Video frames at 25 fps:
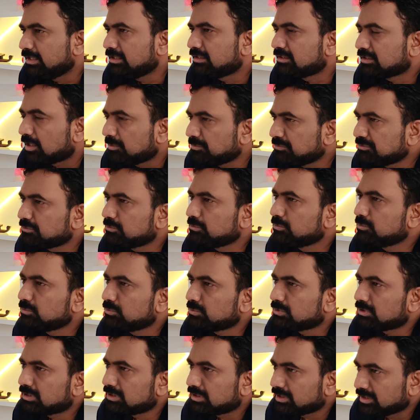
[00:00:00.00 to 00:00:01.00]
it comes to
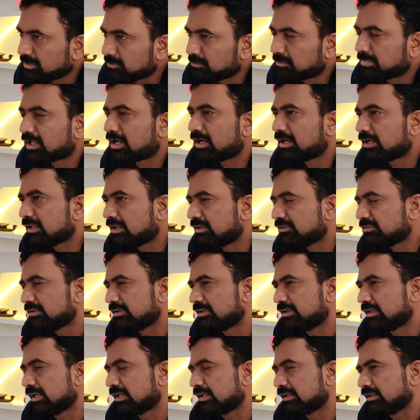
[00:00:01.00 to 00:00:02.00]
a
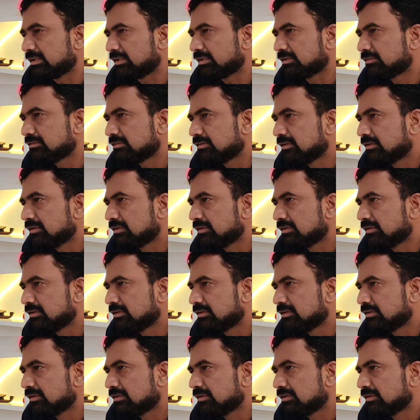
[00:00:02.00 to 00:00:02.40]
implantation technique.